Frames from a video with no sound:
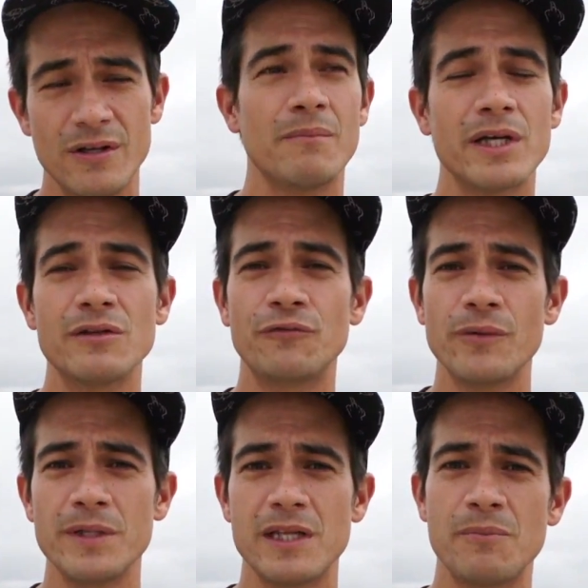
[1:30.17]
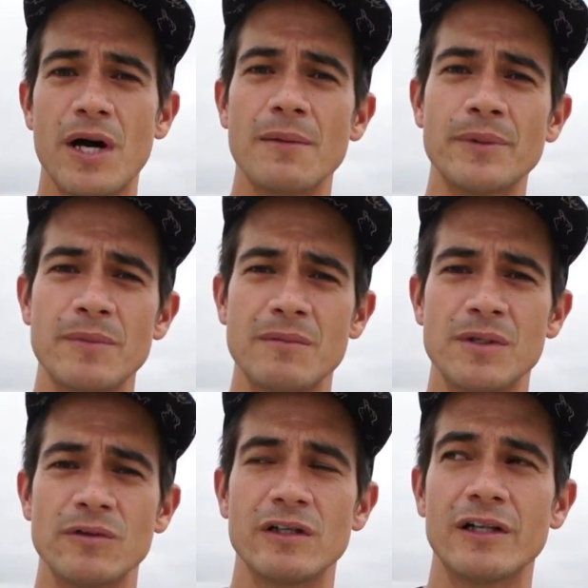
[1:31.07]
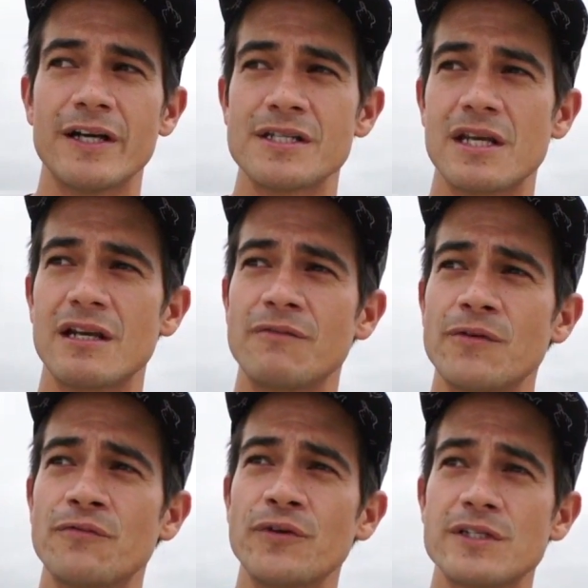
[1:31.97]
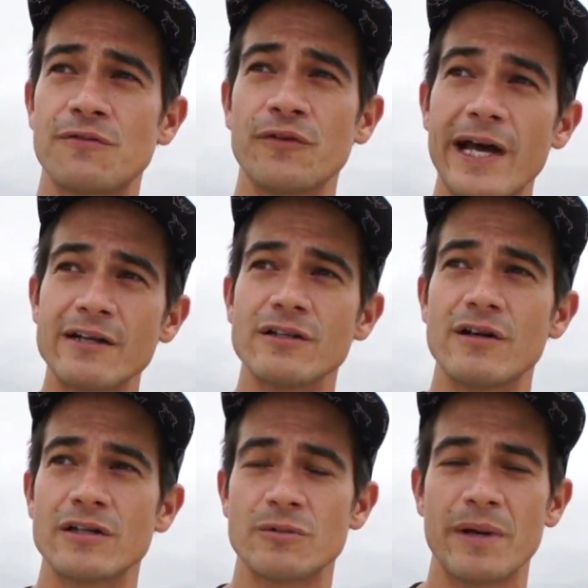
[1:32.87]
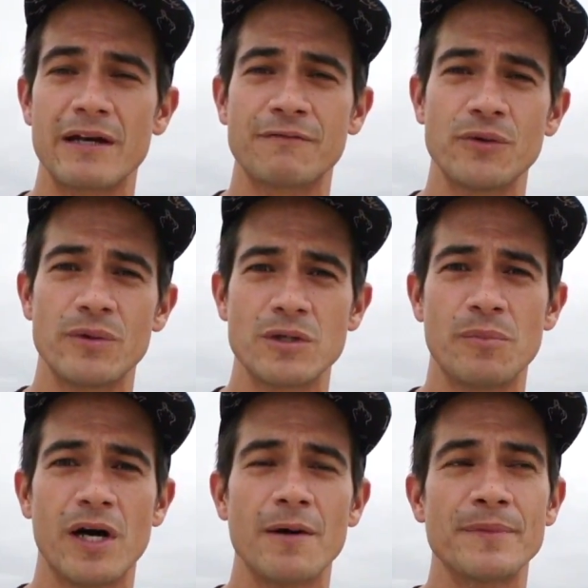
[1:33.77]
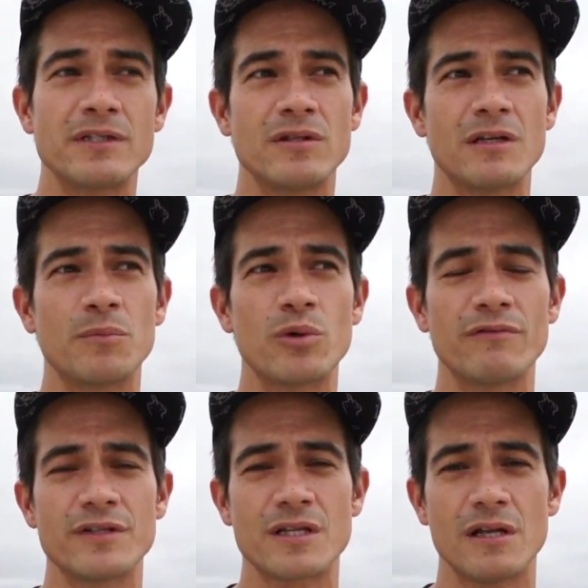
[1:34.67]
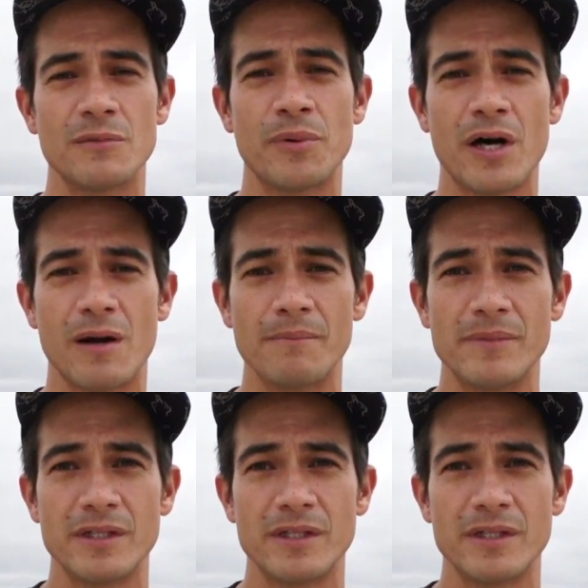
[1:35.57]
My good friend Mickey Papa made me realize that if your foot's flatter on your back foot when you pop, then you get more of a solid pop.